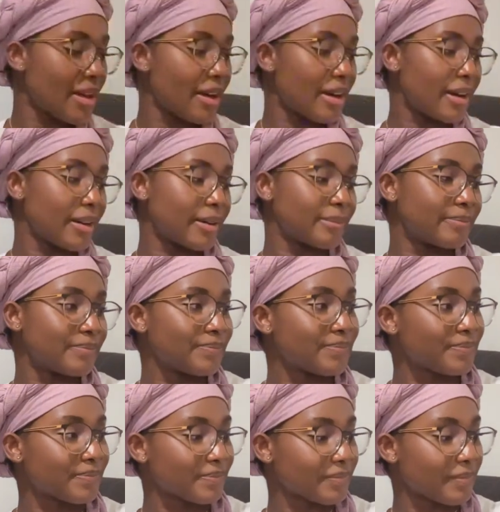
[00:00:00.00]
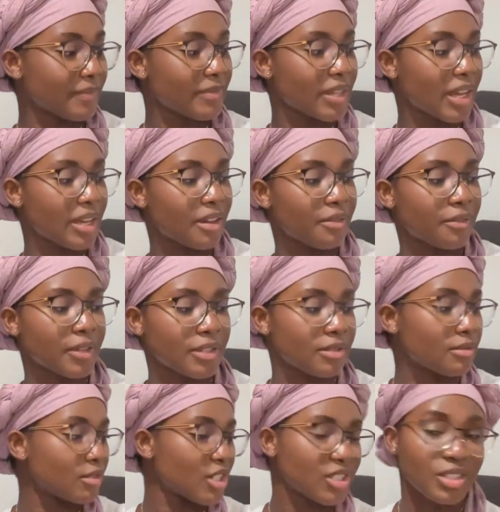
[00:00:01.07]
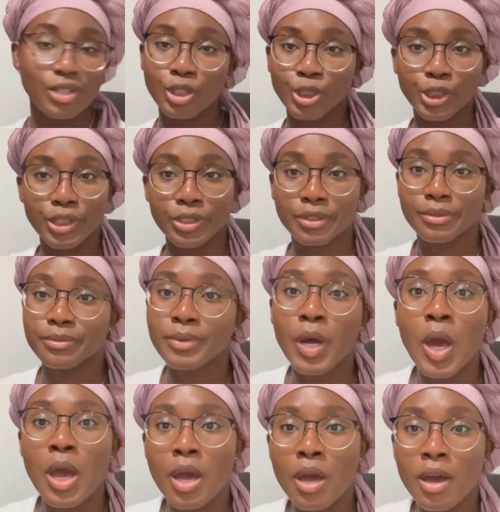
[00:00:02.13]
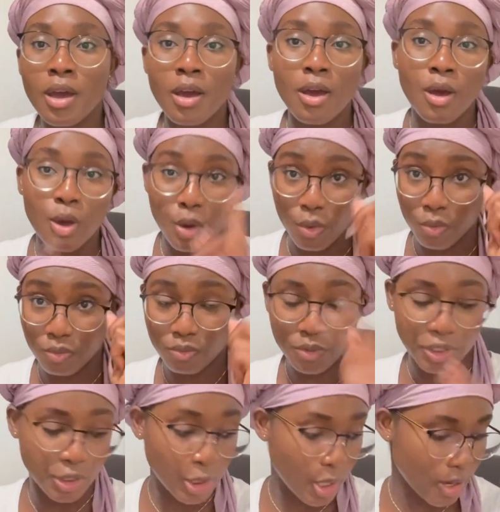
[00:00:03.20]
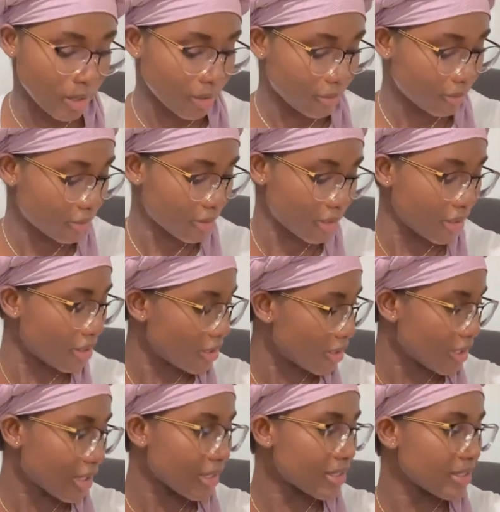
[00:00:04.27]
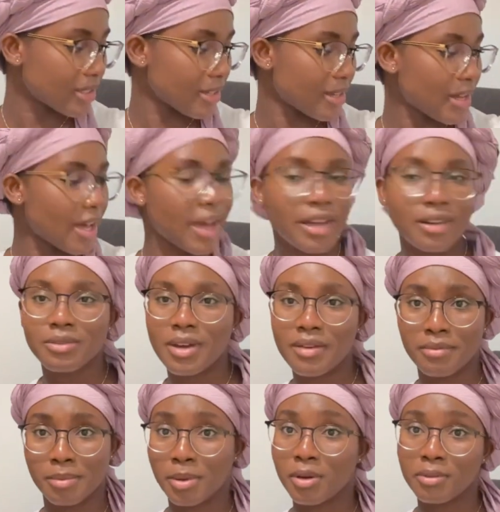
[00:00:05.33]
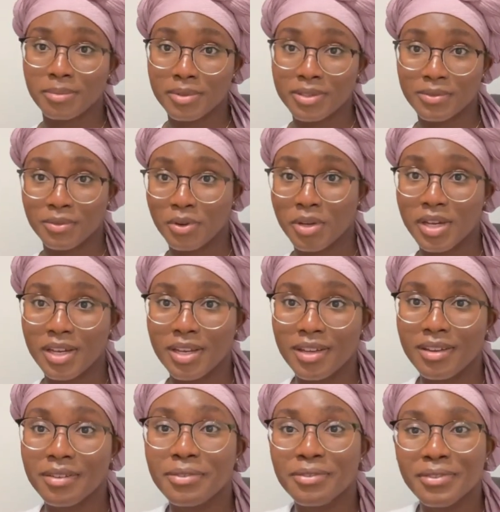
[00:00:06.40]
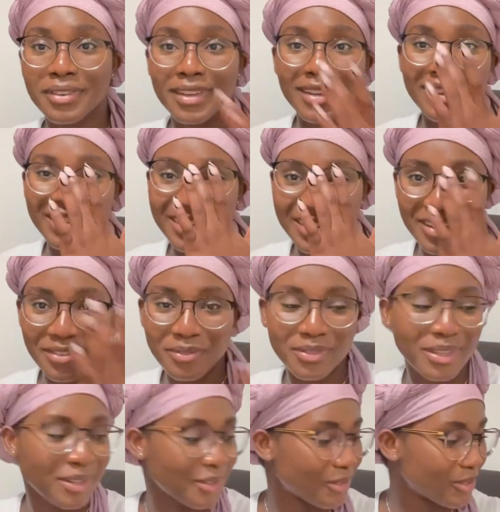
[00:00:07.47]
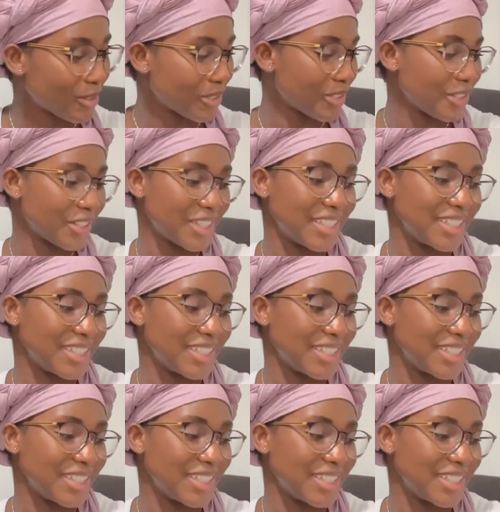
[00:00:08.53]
If it doesn't look good, return. because I have a purpose for it if they don't look good.